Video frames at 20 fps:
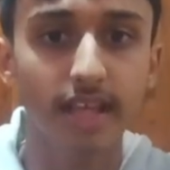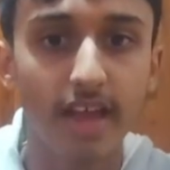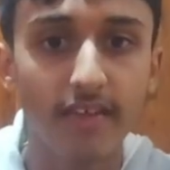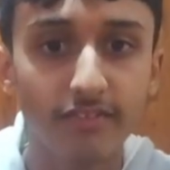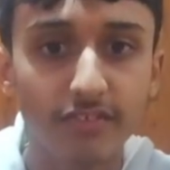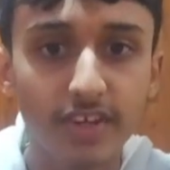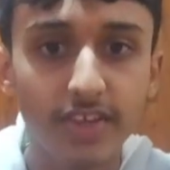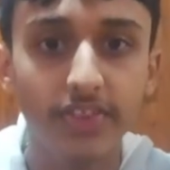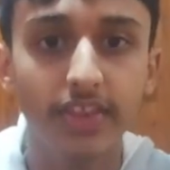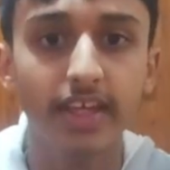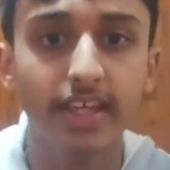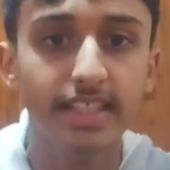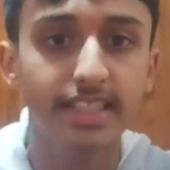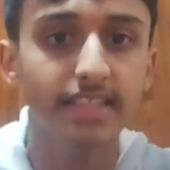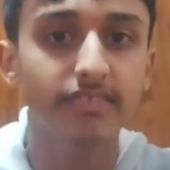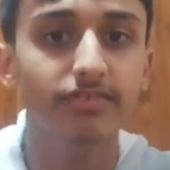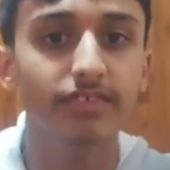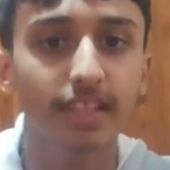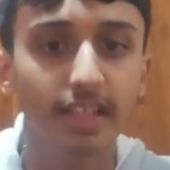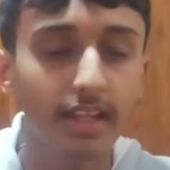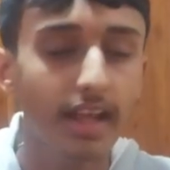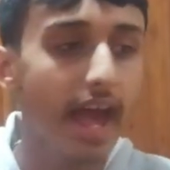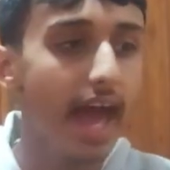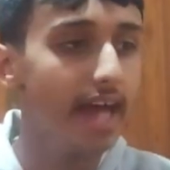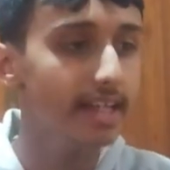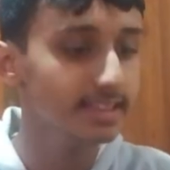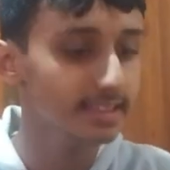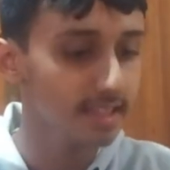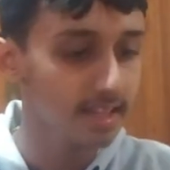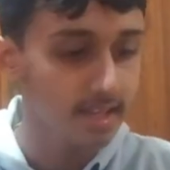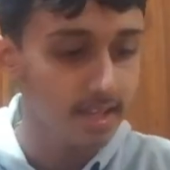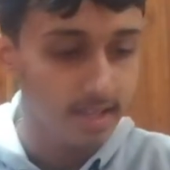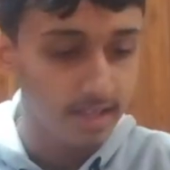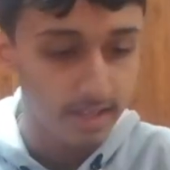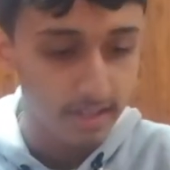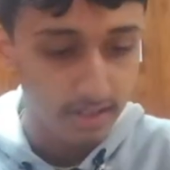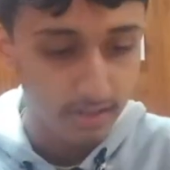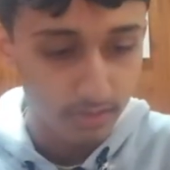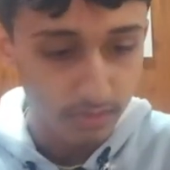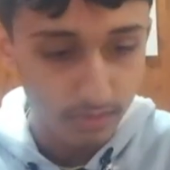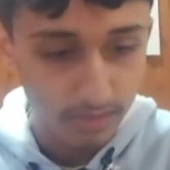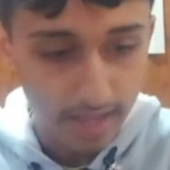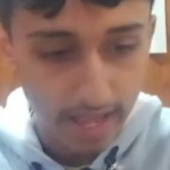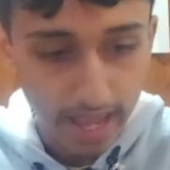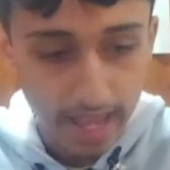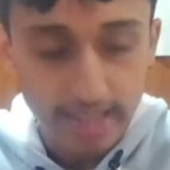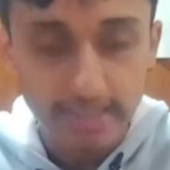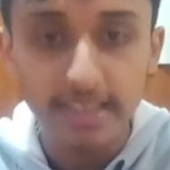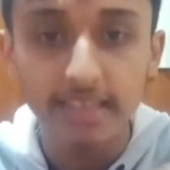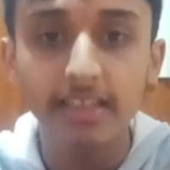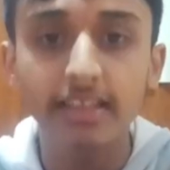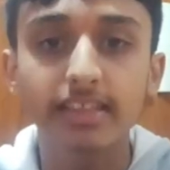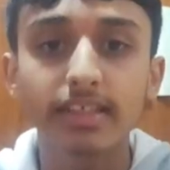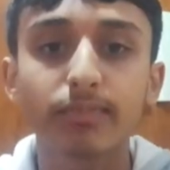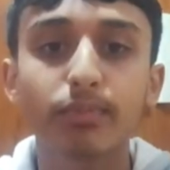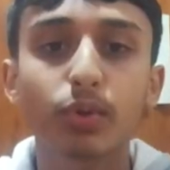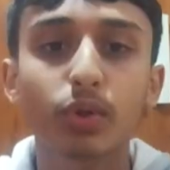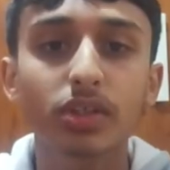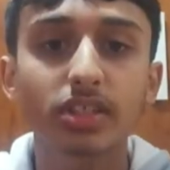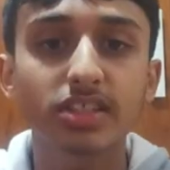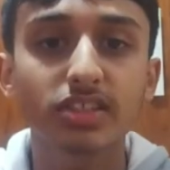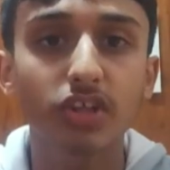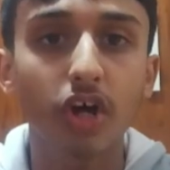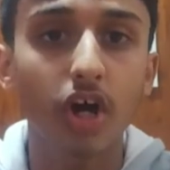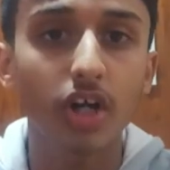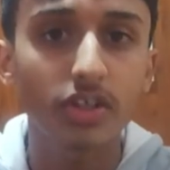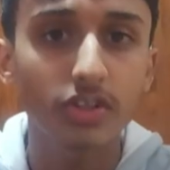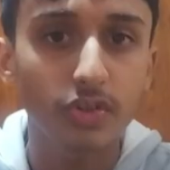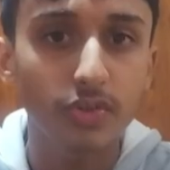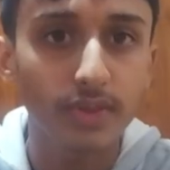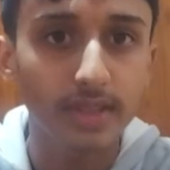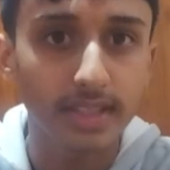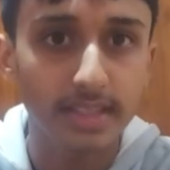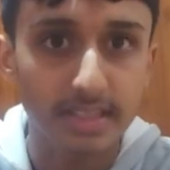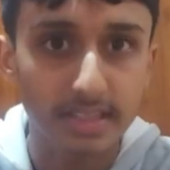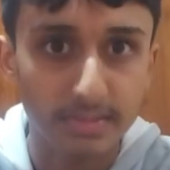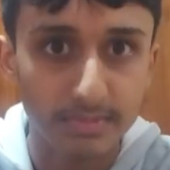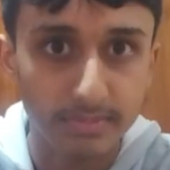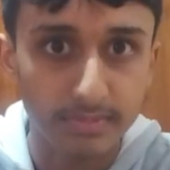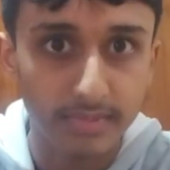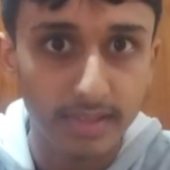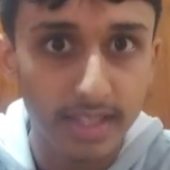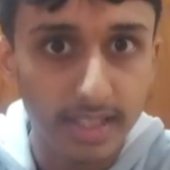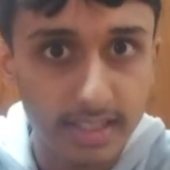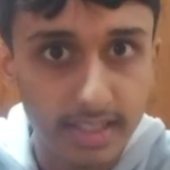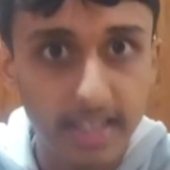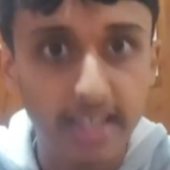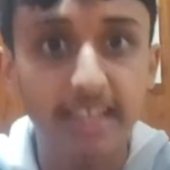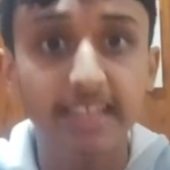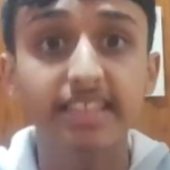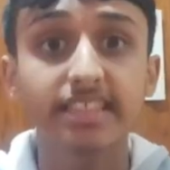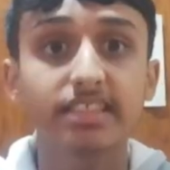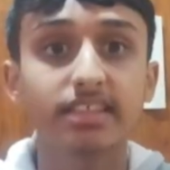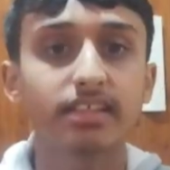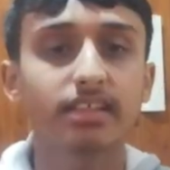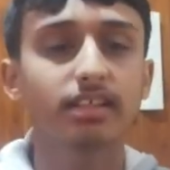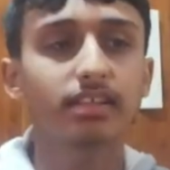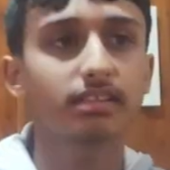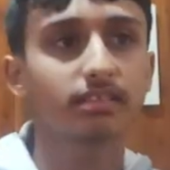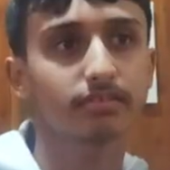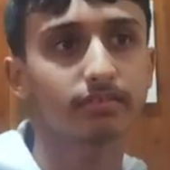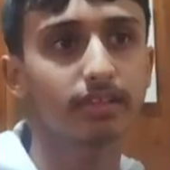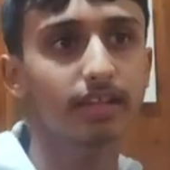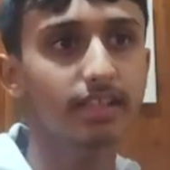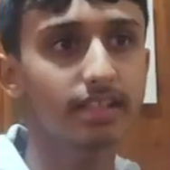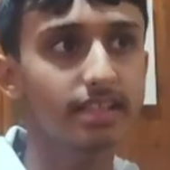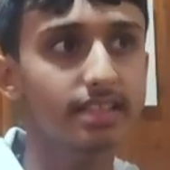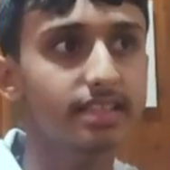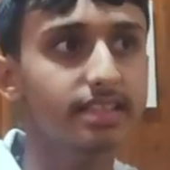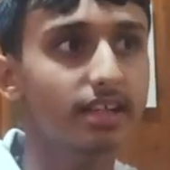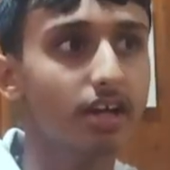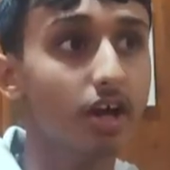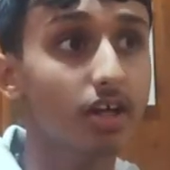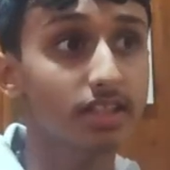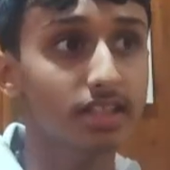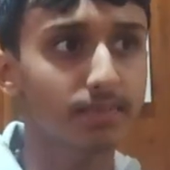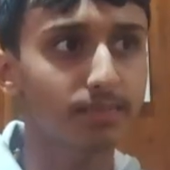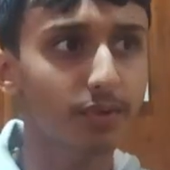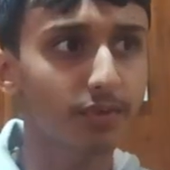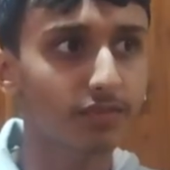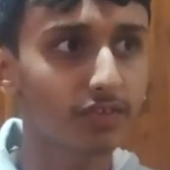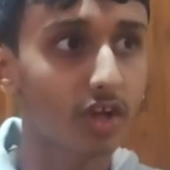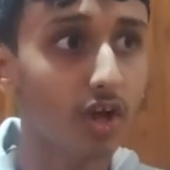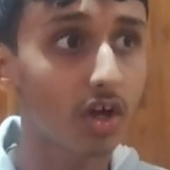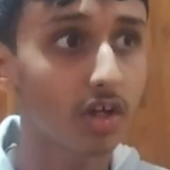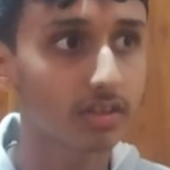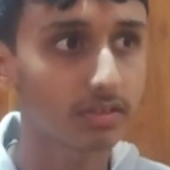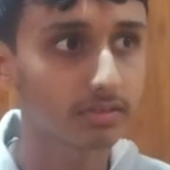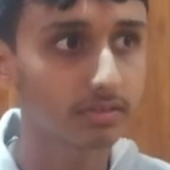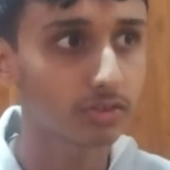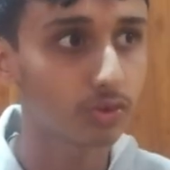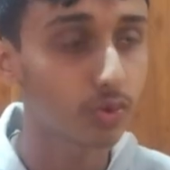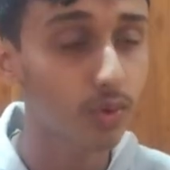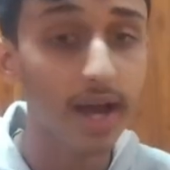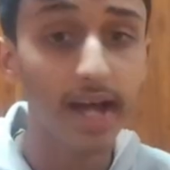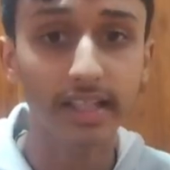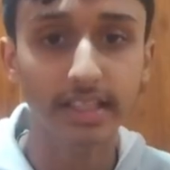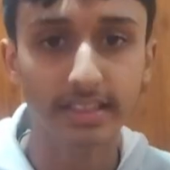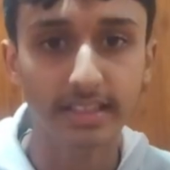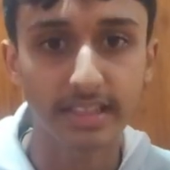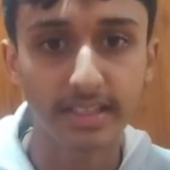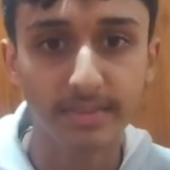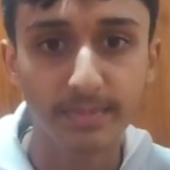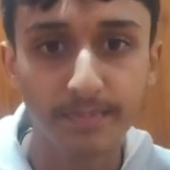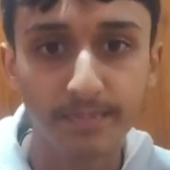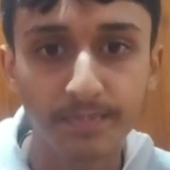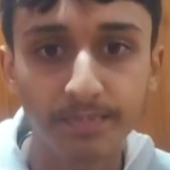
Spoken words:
Everything is infinite, as it supports non-dualism. It is the concept of non-duality.